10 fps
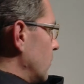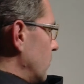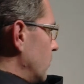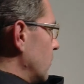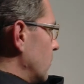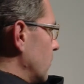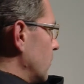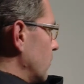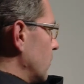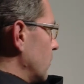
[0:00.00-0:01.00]

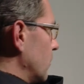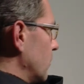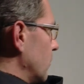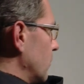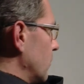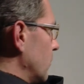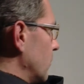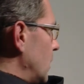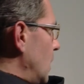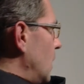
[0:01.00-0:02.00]

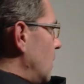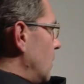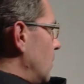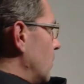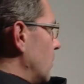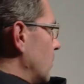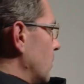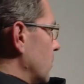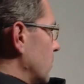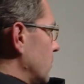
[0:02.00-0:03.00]

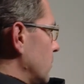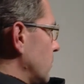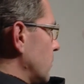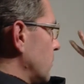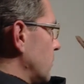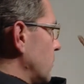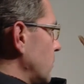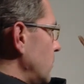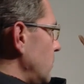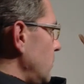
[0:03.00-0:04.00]

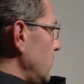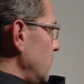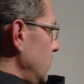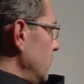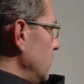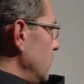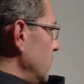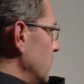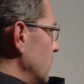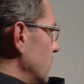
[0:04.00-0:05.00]

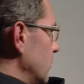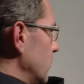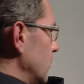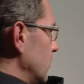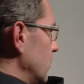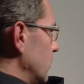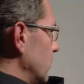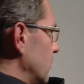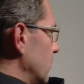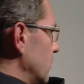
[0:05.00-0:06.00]

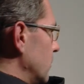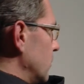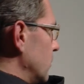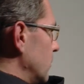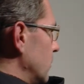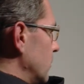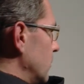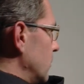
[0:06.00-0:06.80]
(silent)